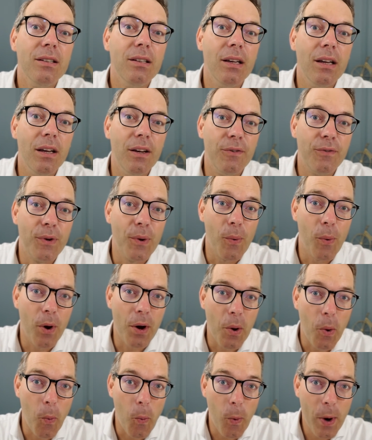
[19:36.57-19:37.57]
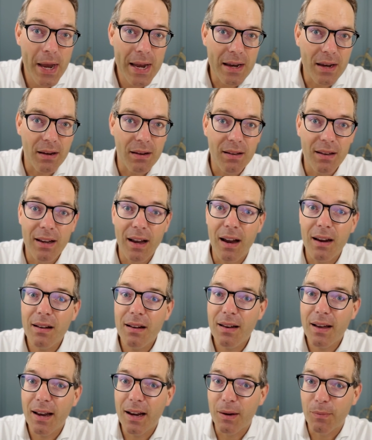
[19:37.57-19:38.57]
If you want to win, the
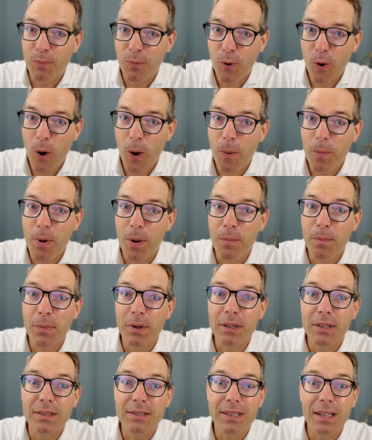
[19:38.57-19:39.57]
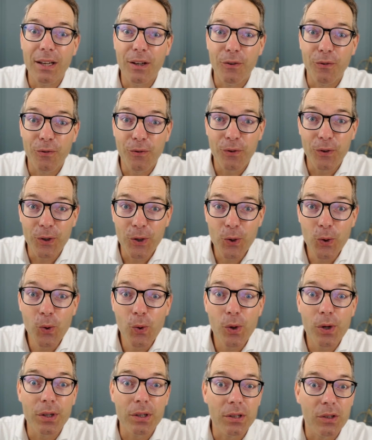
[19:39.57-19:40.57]
underlying problem is if
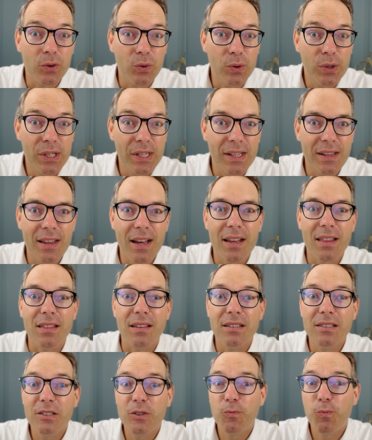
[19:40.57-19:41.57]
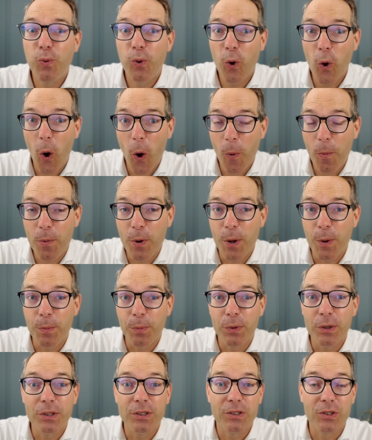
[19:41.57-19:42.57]
you agree that this
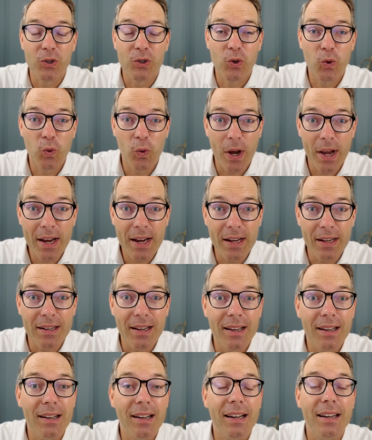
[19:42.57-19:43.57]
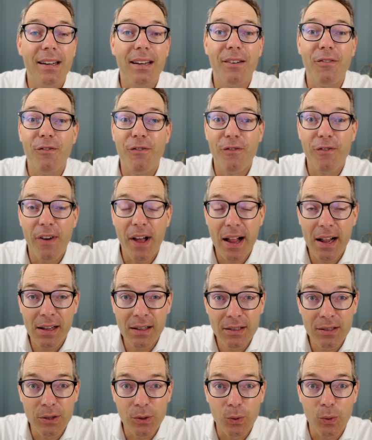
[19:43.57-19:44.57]
problem is great and a
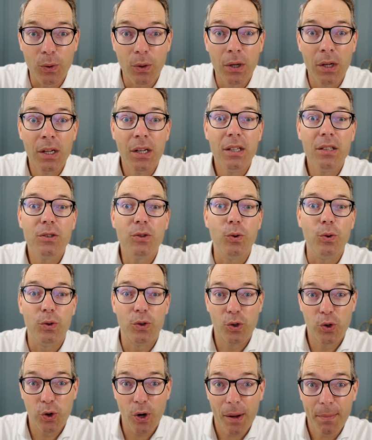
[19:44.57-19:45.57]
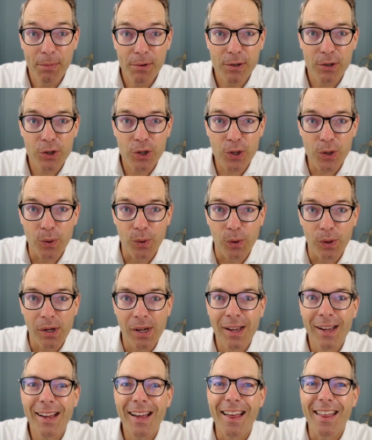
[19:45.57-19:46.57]
value to troubleshoot,
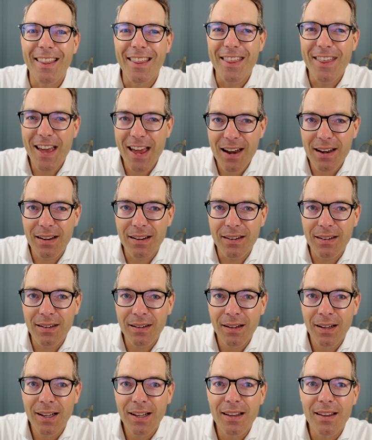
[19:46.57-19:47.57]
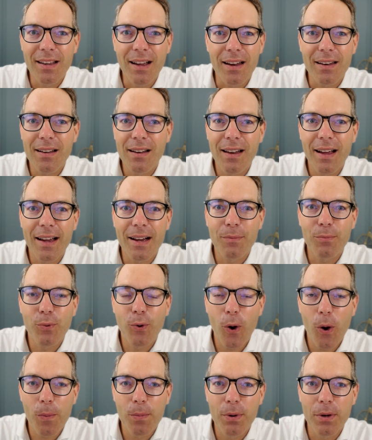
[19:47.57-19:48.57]
then the underlying
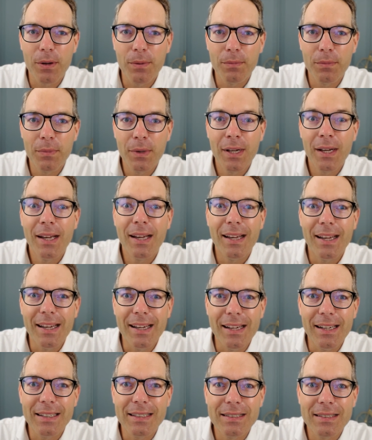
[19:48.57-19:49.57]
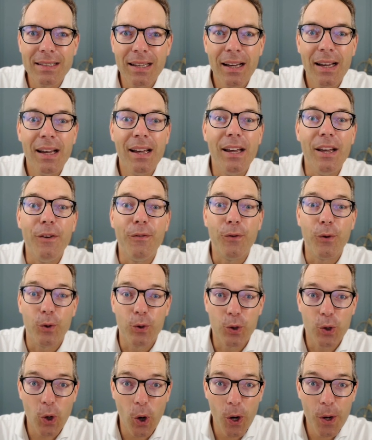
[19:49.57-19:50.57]
problem is if you
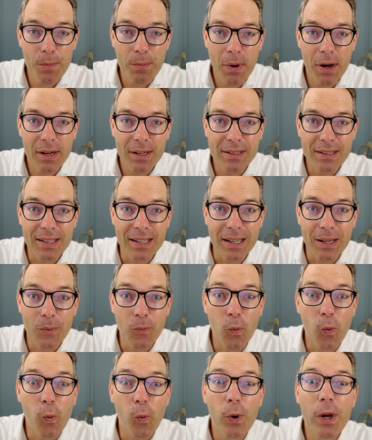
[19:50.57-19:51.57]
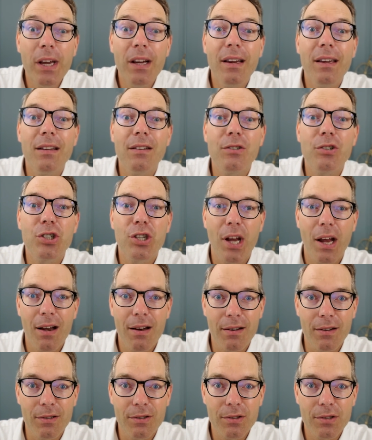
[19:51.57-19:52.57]
join my team, we can
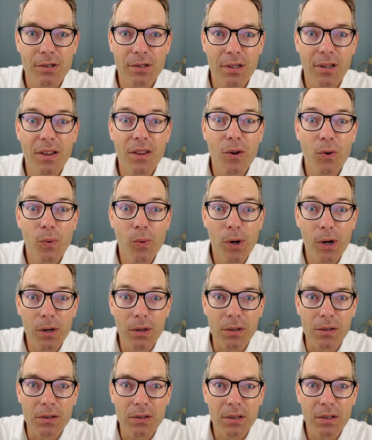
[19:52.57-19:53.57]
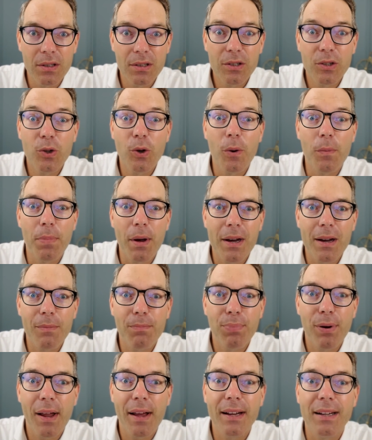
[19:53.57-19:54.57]
challenge the world to a better
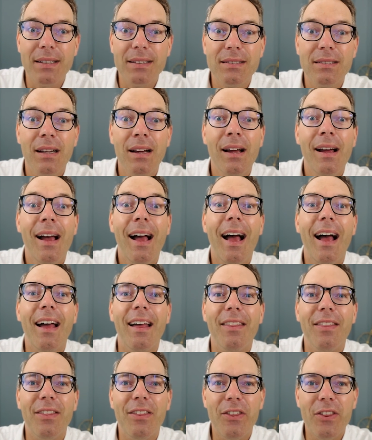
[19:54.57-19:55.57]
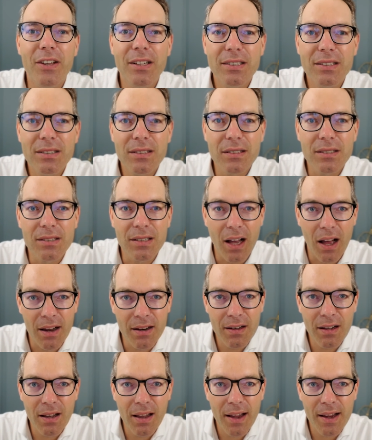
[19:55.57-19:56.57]
place. And this is the
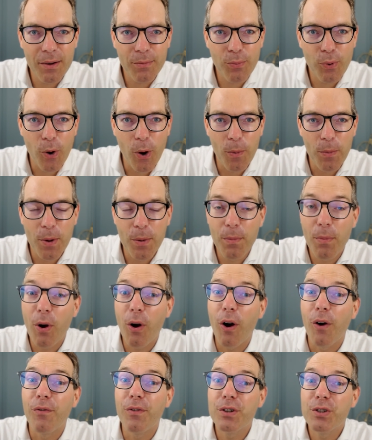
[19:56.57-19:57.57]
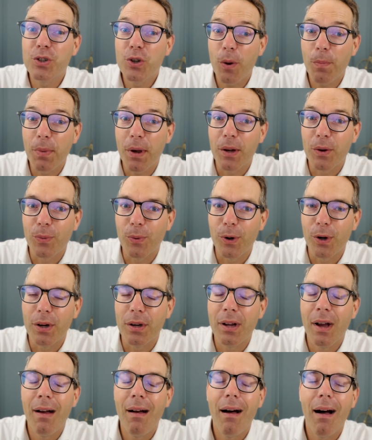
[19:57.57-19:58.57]
underlying problem of a job AdWord.
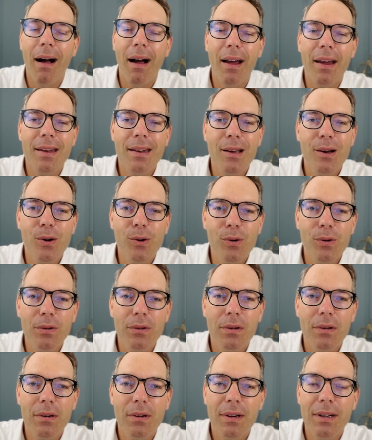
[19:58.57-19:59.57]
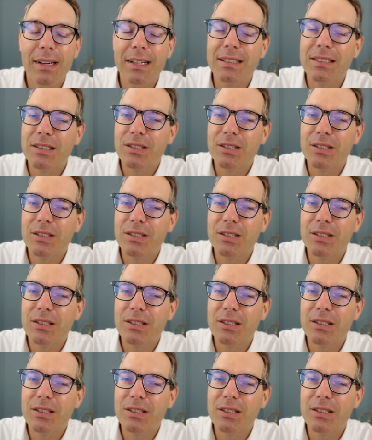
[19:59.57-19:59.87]
I know It's